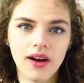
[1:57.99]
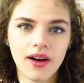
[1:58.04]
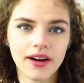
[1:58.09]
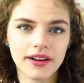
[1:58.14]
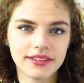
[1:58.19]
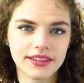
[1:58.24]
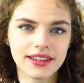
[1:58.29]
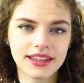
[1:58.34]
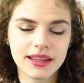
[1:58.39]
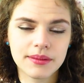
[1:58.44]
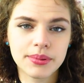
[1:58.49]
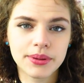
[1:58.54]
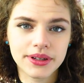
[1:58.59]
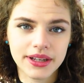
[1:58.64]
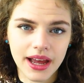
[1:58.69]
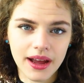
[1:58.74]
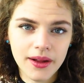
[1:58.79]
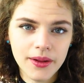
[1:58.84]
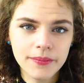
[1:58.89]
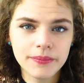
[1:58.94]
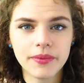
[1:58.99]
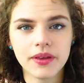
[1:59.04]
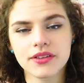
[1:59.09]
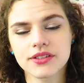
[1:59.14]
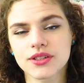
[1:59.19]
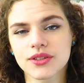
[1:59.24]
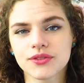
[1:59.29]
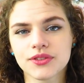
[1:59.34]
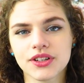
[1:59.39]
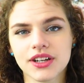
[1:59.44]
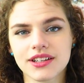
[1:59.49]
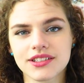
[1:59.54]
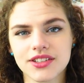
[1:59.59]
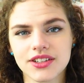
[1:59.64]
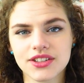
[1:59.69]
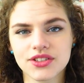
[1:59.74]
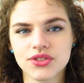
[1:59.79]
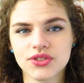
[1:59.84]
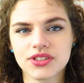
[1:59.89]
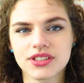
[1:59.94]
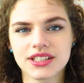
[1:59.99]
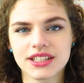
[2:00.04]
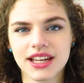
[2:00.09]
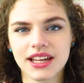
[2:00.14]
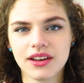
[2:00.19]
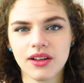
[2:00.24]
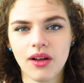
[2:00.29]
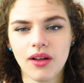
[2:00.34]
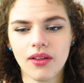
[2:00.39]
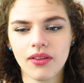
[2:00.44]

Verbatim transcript: art that they put out. Also, if you guys are interested at